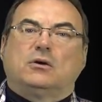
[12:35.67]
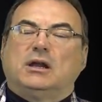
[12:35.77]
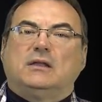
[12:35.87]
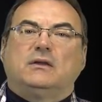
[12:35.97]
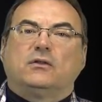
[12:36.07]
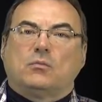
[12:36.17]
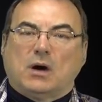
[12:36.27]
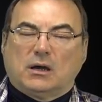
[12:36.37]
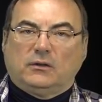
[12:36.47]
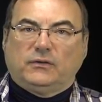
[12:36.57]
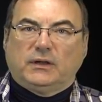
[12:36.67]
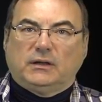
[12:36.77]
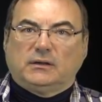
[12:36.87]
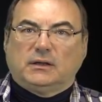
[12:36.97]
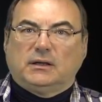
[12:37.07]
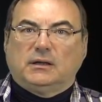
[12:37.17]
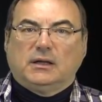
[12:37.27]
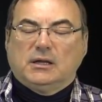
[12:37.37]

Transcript: or any of the other models that uh,